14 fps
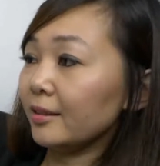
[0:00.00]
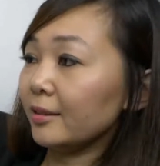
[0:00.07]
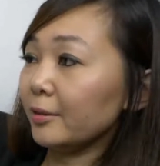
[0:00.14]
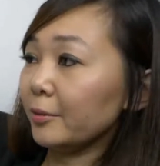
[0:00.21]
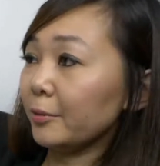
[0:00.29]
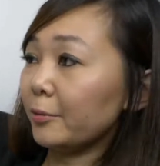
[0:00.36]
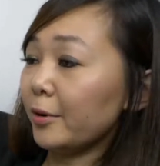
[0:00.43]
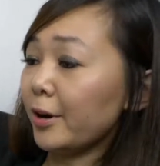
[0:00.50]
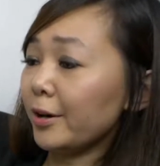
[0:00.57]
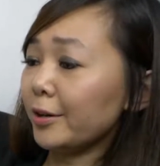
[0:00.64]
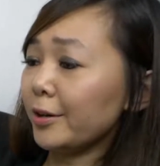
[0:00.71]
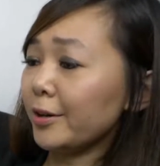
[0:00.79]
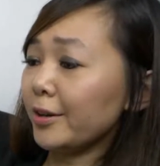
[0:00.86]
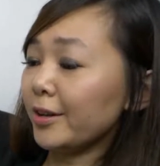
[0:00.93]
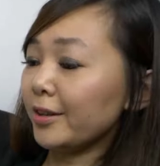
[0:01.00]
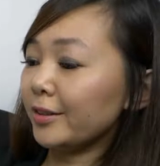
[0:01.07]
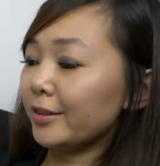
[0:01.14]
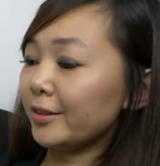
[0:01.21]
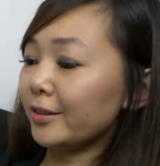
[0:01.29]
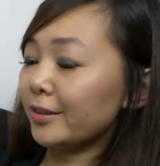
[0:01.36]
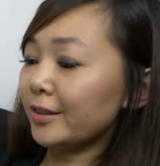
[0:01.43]
The water is
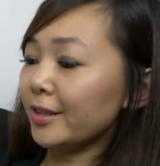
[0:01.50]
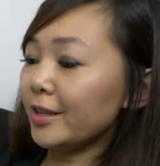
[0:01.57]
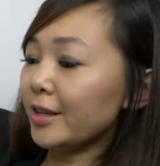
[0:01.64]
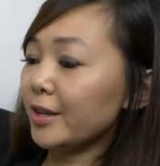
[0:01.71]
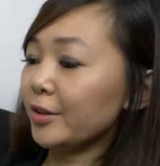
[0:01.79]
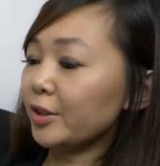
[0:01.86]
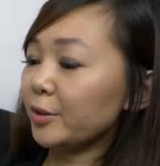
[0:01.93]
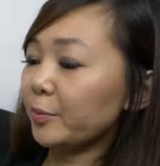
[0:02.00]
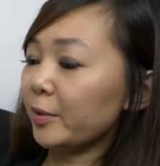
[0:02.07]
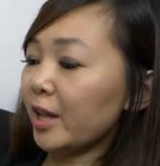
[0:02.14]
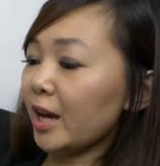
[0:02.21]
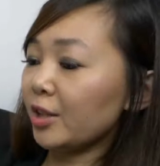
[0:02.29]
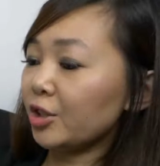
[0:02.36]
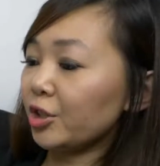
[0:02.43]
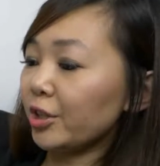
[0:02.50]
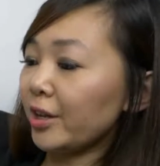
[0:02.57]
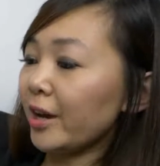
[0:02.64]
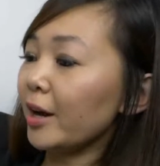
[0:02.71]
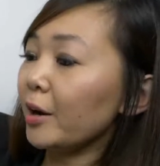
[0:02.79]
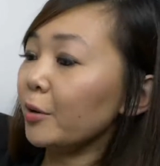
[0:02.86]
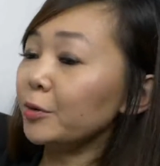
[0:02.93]
still splashing
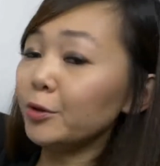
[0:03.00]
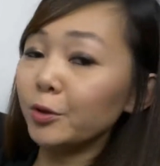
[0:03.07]
out,